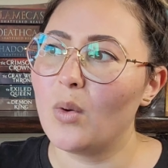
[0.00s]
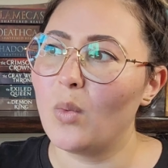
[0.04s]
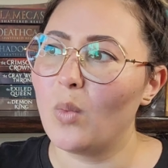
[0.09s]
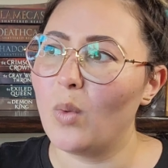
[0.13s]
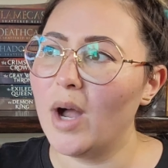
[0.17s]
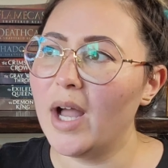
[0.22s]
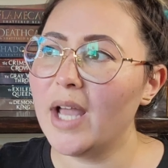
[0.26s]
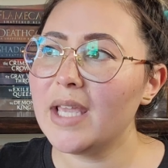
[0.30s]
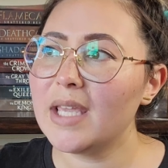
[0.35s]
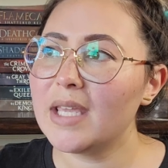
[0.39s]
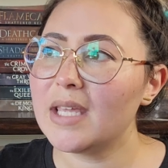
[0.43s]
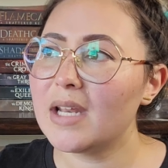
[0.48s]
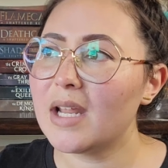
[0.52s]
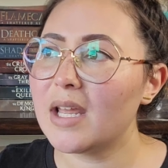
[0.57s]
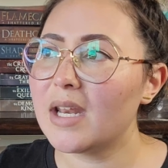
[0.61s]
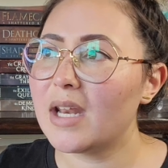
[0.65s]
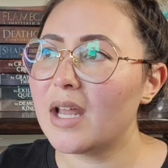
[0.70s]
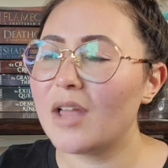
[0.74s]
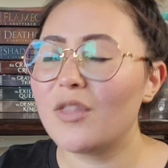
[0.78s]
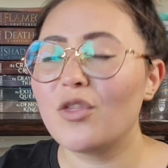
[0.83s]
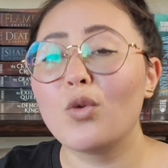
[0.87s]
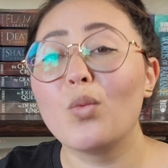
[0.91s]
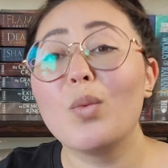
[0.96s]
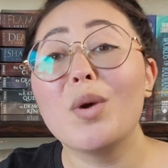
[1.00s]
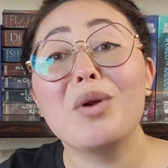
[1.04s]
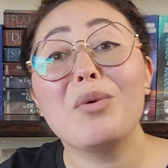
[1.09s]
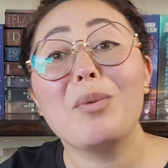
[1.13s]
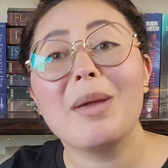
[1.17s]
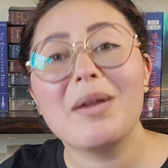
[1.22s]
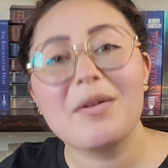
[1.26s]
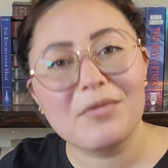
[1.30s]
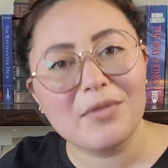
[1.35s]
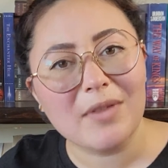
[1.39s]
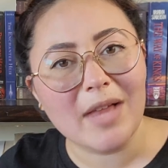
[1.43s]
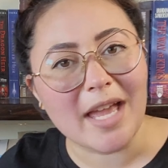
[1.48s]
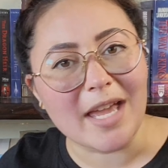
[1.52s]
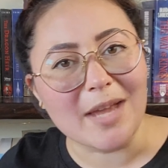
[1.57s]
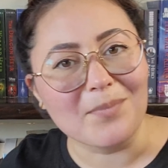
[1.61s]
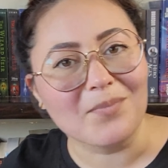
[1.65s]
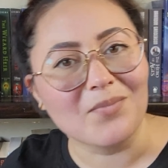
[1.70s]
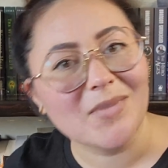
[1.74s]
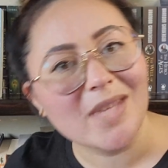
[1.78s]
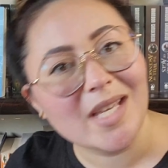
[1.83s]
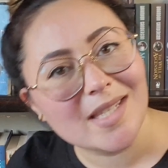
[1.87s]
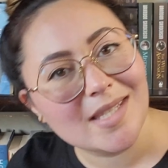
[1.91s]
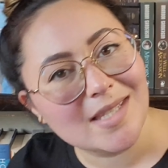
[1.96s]
Why can I not? The Winnowing
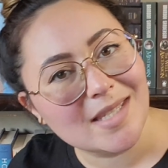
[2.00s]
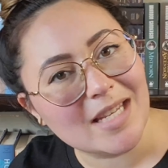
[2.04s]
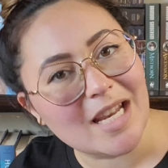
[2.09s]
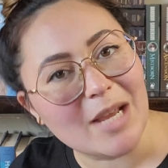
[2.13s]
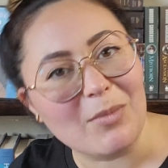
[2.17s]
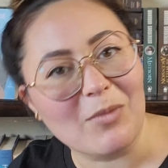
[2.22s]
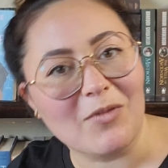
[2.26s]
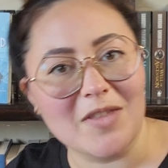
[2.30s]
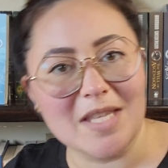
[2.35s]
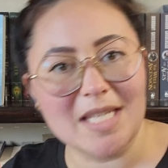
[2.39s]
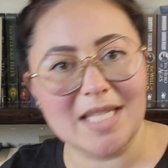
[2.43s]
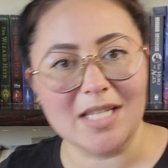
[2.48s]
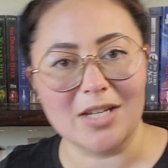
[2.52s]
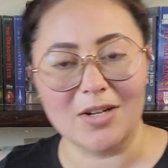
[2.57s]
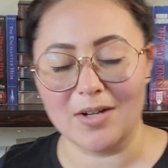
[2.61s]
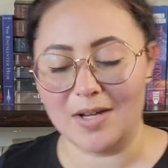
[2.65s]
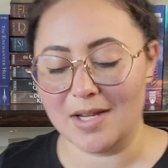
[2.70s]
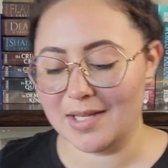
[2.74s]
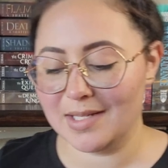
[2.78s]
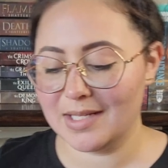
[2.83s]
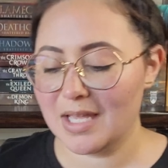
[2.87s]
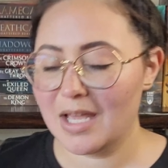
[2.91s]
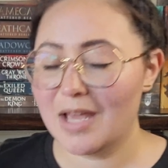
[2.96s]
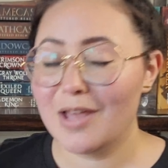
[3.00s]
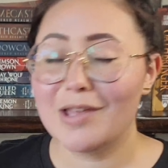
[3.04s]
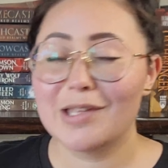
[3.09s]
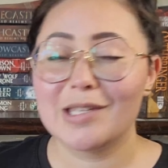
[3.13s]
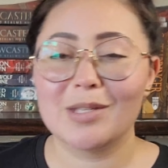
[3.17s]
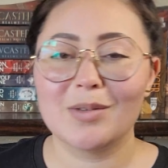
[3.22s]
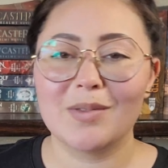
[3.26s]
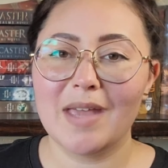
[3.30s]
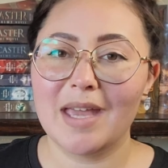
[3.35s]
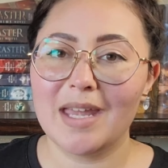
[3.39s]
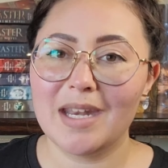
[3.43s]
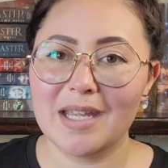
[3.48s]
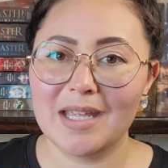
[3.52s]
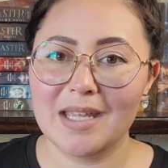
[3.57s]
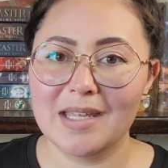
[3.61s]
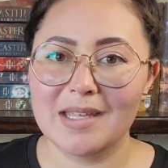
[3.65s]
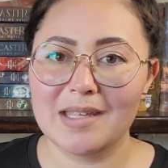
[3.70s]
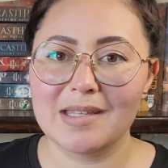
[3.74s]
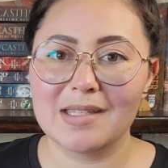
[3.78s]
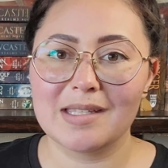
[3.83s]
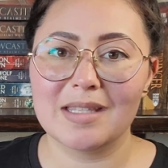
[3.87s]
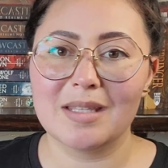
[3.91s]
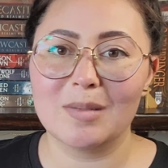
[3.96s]
Flame, that's the name of the series. So that
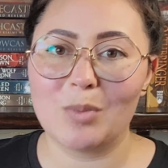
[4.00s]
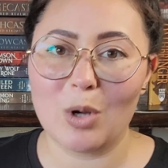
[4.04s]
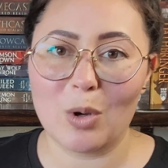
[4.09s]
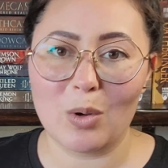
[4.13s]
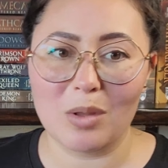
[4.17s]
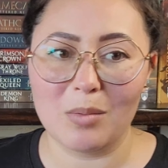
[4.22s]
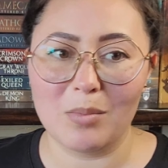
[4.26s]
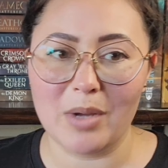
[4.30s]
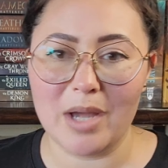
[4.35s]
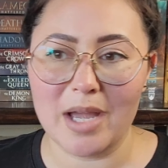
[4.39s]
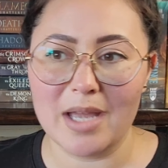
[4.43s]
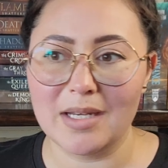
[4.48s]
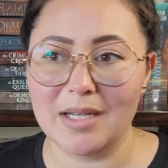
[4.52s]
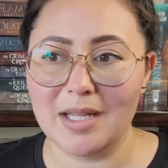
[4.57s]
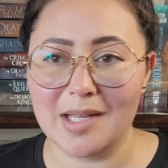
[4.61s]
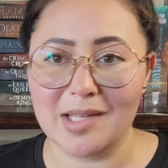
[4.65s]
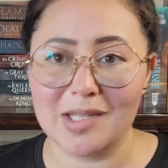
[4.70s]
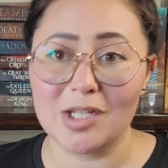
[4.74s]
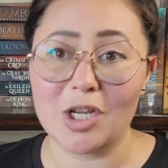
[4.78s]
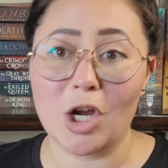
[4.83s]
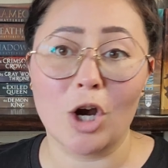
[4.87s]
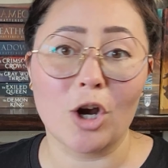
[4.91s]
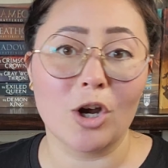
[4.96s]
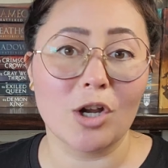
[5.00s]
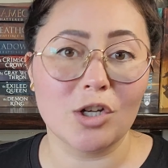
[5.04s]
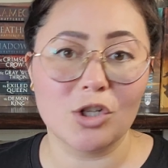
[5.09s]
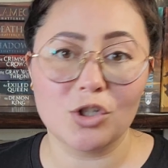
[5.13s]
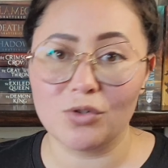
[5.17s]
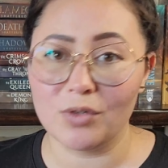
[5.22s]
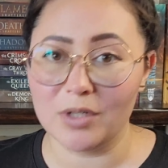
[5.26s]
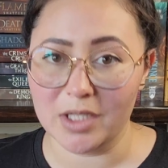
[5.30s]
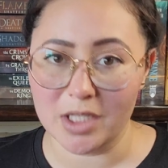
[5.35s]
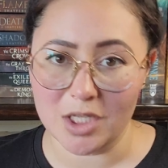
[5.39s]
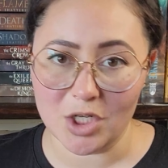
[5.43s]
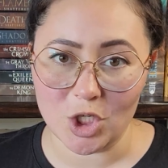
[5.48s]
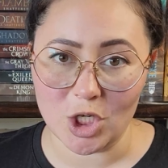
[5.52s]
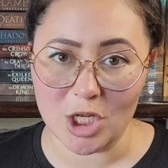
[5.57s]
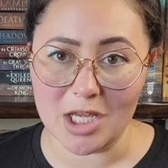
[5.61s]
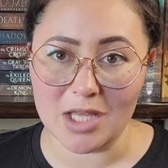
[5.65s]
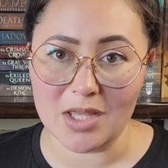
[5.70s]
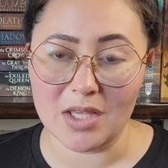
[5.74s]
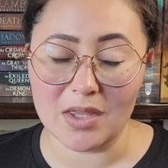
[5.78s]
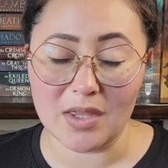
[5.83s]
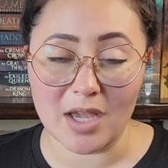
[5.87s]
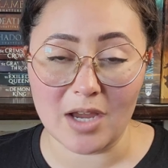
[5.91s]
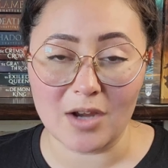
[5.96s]
is the Broken Bindings current
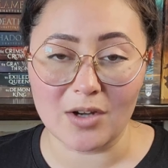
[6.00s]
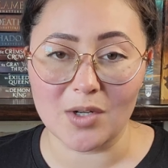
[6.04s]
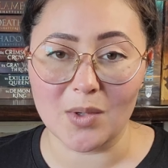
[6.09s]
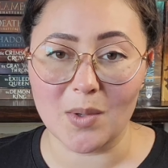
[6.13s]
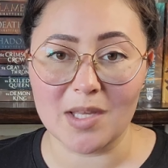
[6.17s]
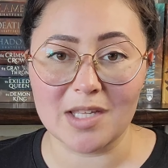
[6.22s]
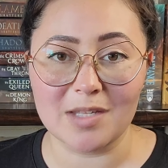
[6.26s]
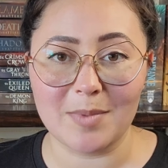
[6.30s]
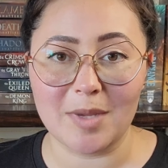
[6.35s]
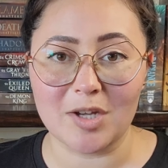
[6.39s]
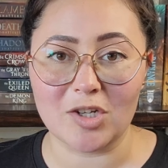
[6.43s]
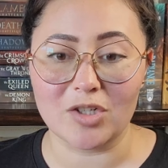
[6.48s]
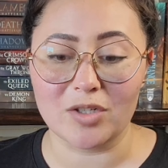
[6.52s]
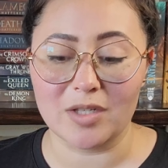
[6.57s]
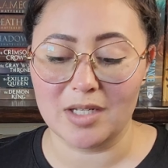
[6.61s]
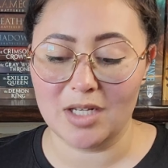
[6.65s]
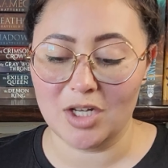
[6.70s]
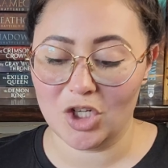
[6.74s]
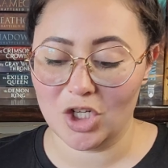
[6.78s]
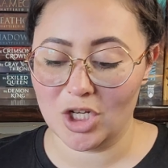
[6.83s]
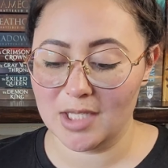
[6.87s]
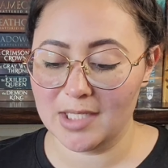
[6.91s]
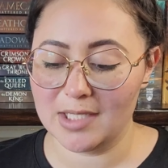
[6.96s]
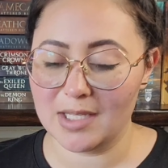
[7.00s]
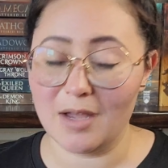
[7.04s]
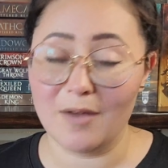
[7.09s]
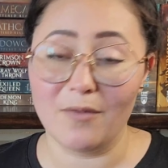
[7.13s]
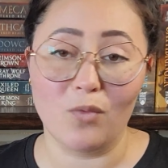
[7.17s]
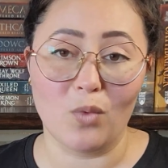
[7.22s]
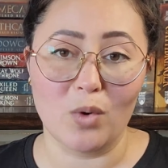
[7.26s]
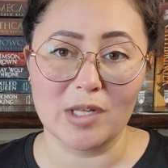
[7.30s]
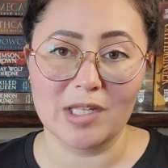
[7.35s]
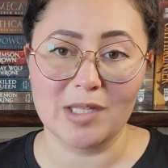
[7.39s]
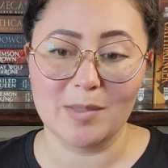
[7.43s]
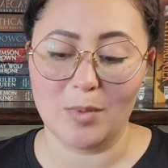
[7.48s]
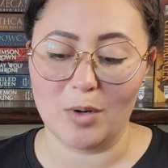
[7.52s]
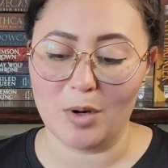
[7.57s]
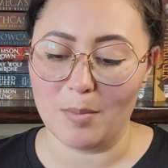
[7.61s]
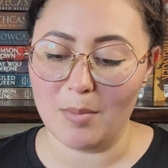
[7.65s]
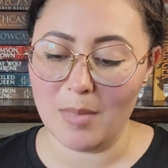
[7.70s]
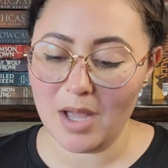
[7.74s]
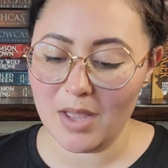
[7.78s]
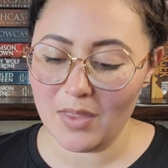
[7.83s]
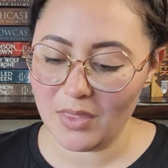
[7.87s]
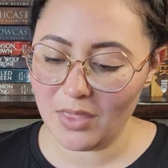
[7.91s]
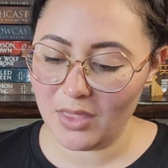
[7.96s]
trilogy that they are doing special editions of once per
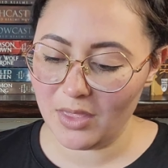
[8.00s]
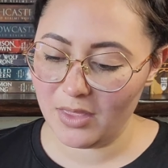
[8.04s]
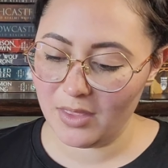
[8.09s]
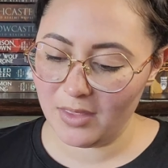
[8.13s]
month.